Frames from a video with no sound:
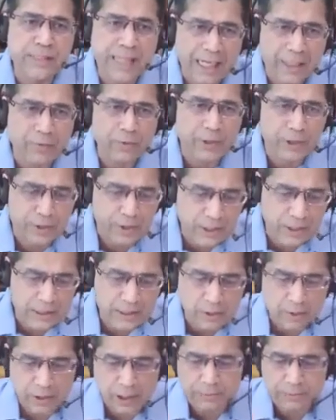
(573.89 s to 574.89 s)
That was struck
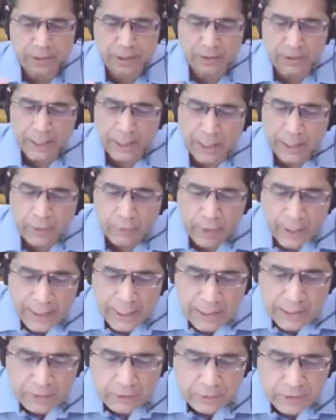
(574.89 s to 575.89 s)
down as being
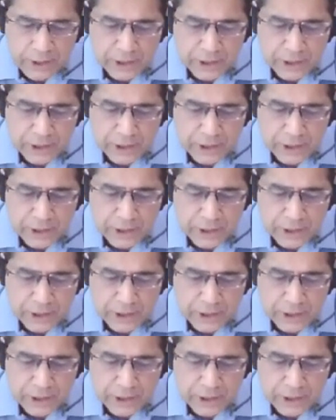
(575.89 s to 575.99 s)
violative of